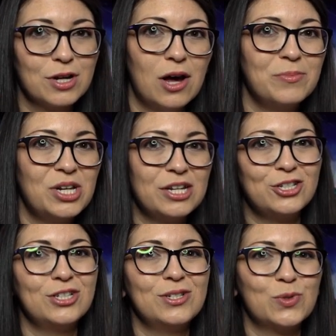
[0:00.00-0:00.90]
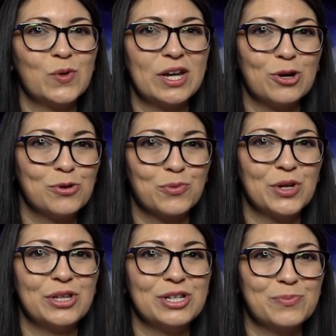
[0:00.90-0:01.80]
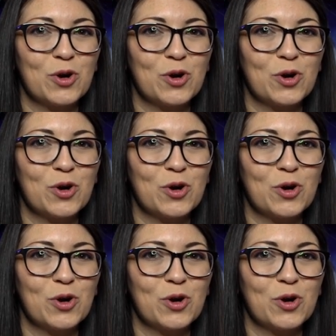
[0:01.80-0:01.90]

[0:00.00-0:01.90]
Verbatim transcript: combinations when I go through these